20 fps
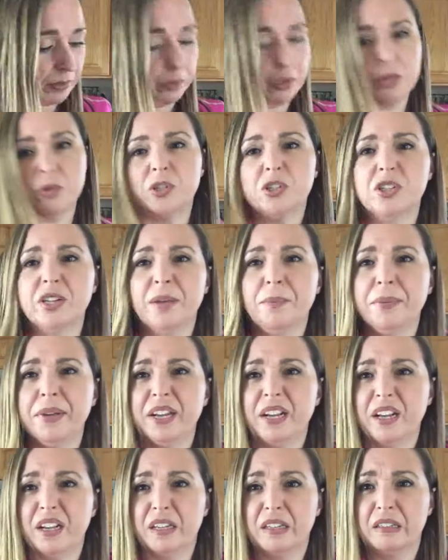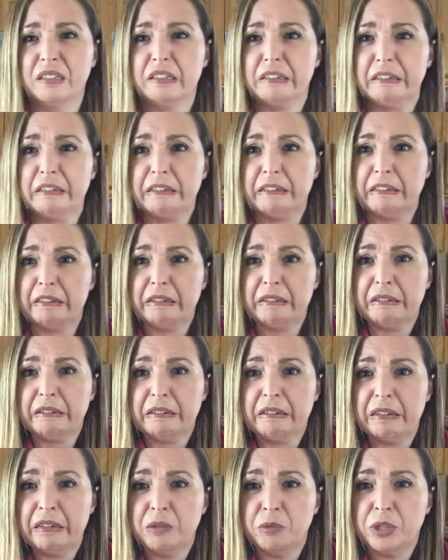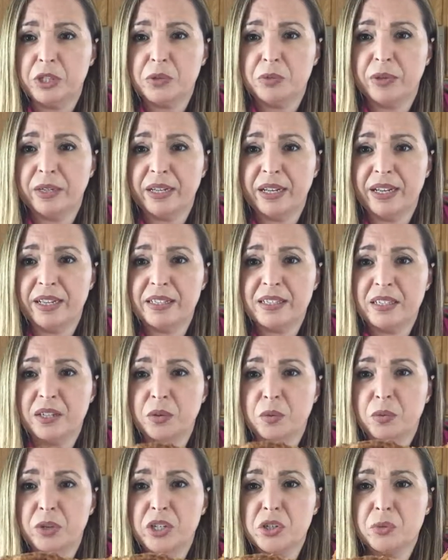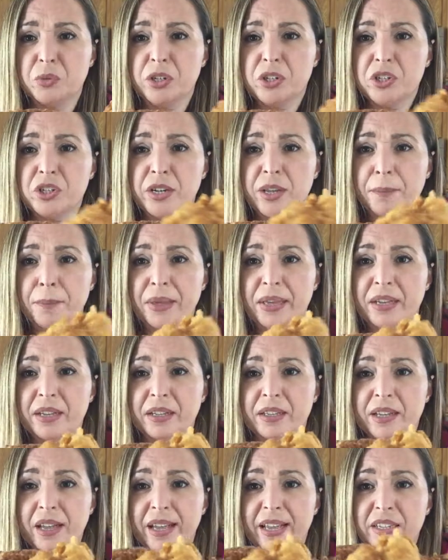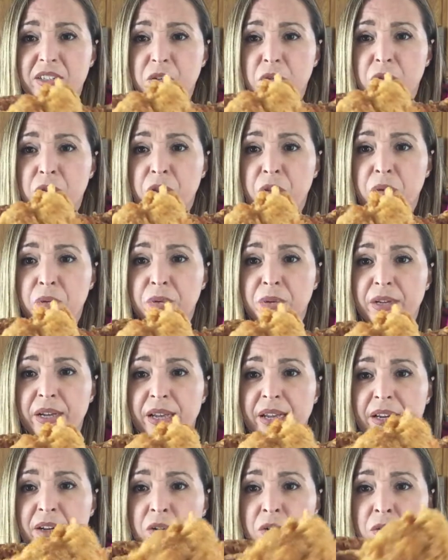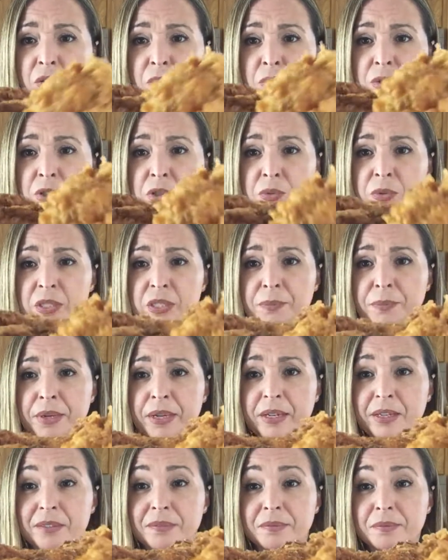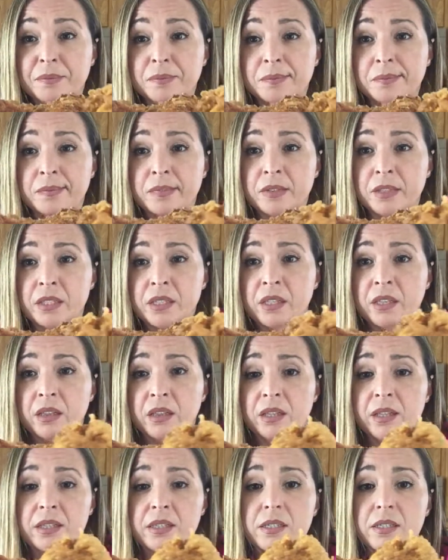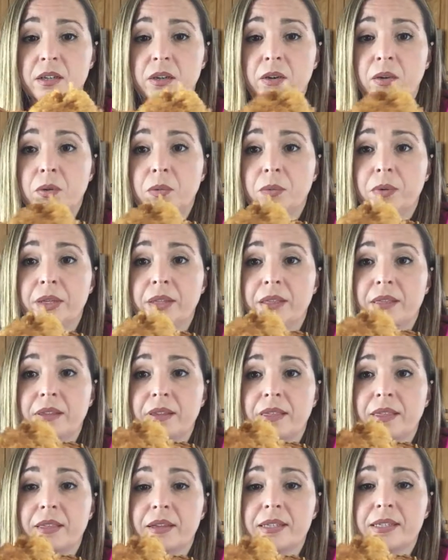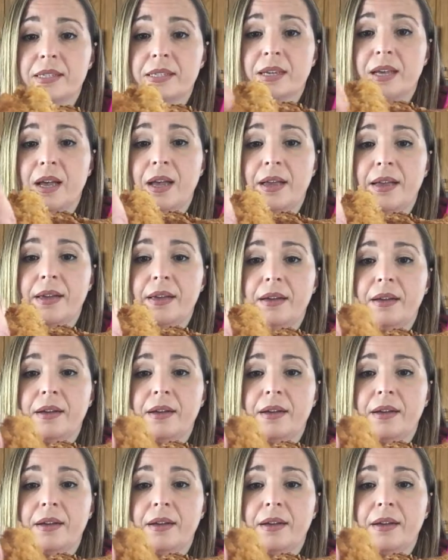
which one should I pick? Which one, guys? Which one should I pick? I don't know. I don't know which one to pick. Let's go with this guy.